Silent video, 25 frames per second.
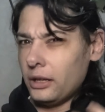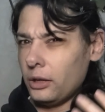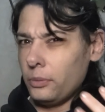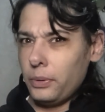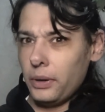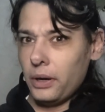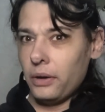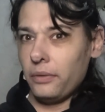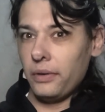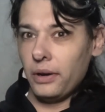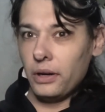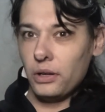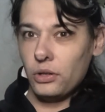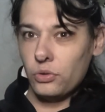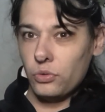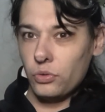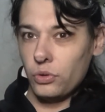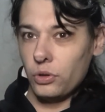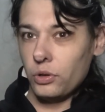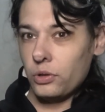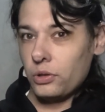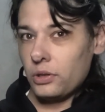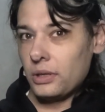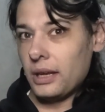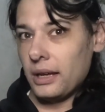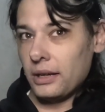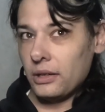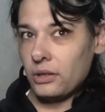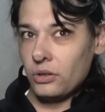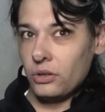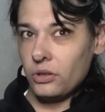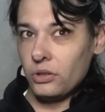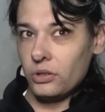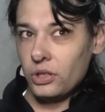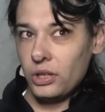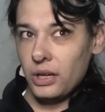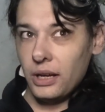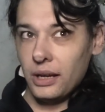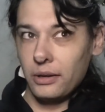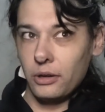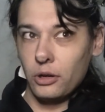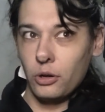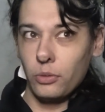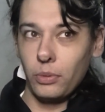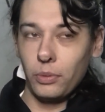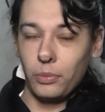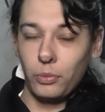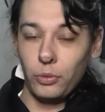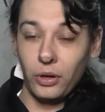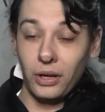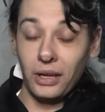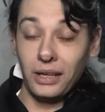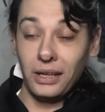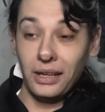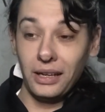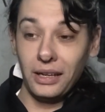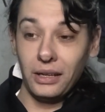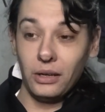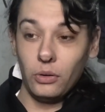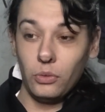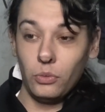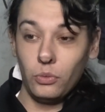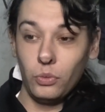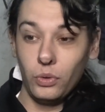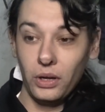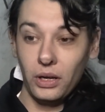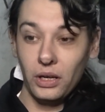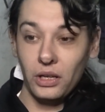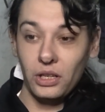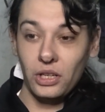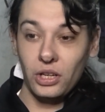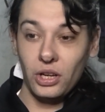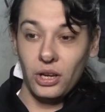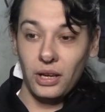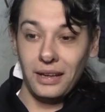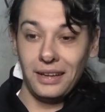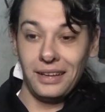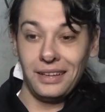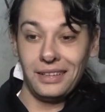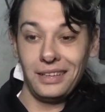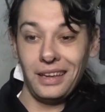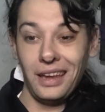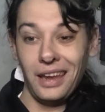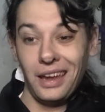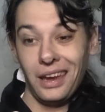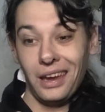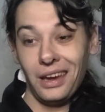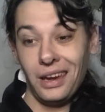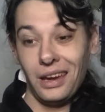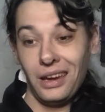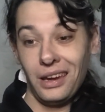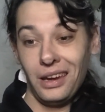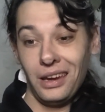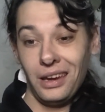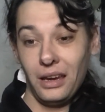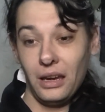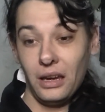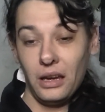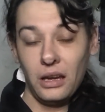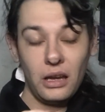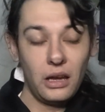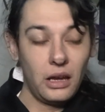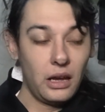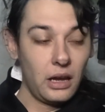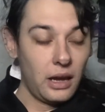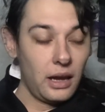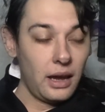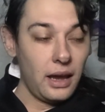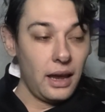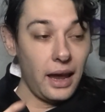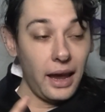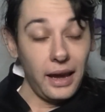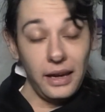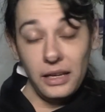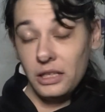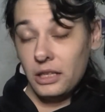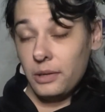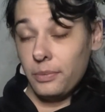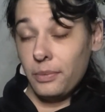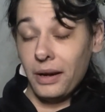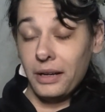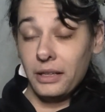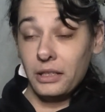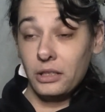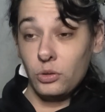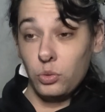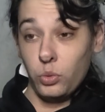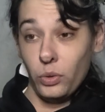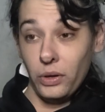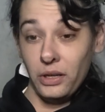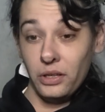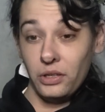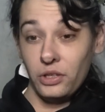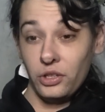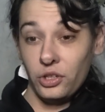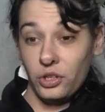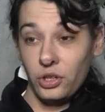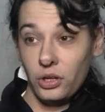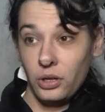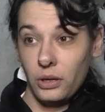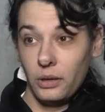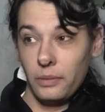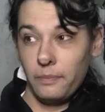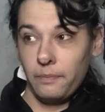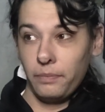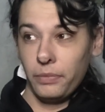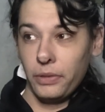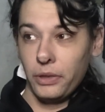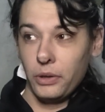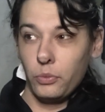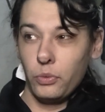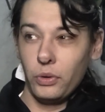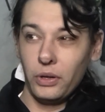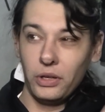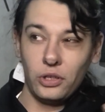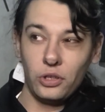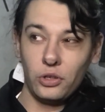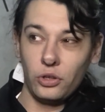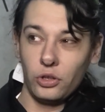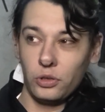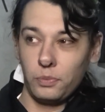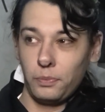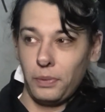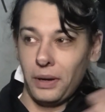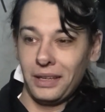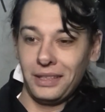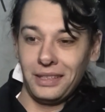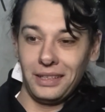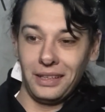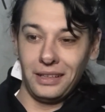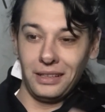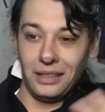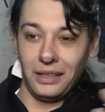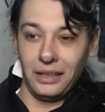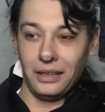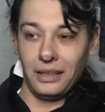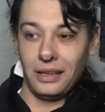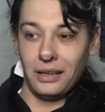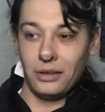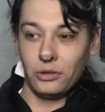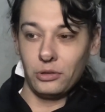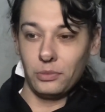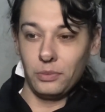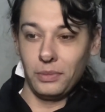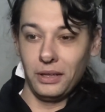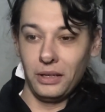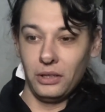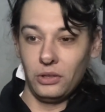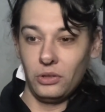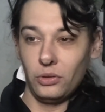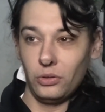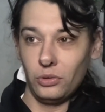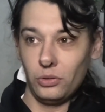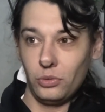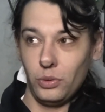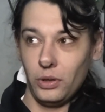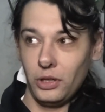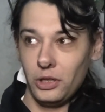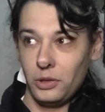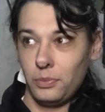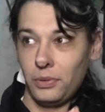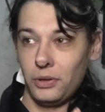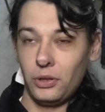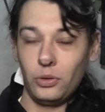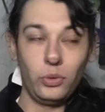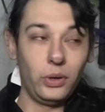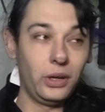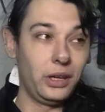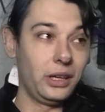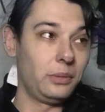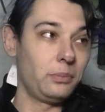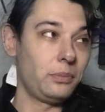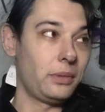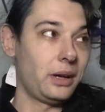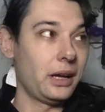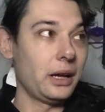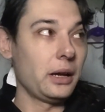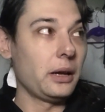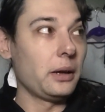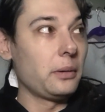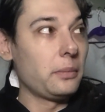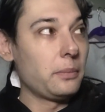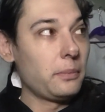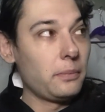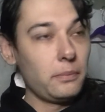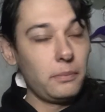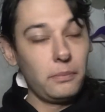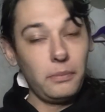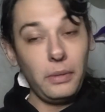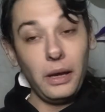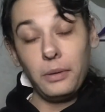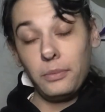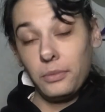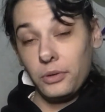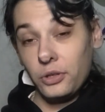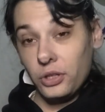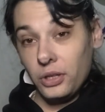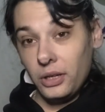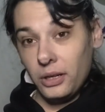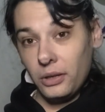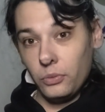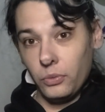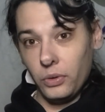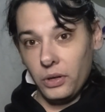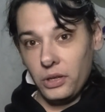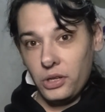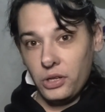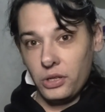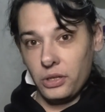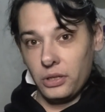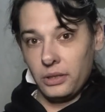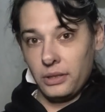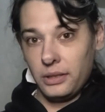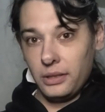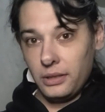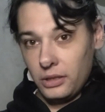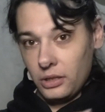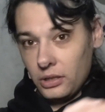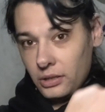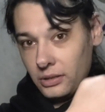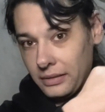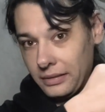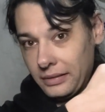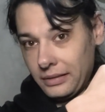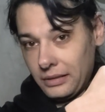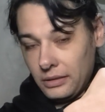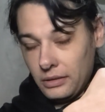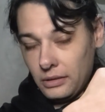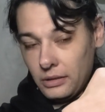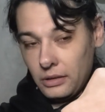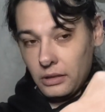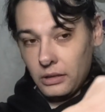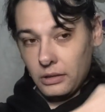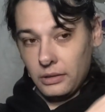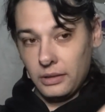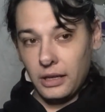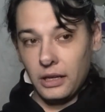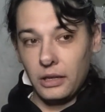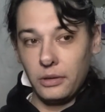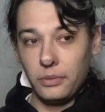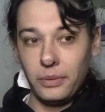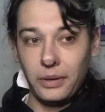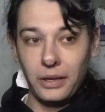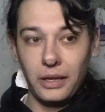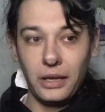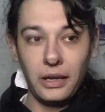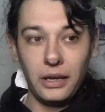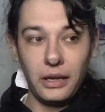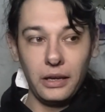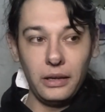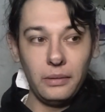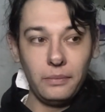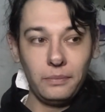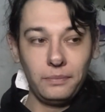bit of extra technology I'm going to be bringing in, which is a HDMI switch, which just basically allows me to switch between my main machine, which is to the side of me here,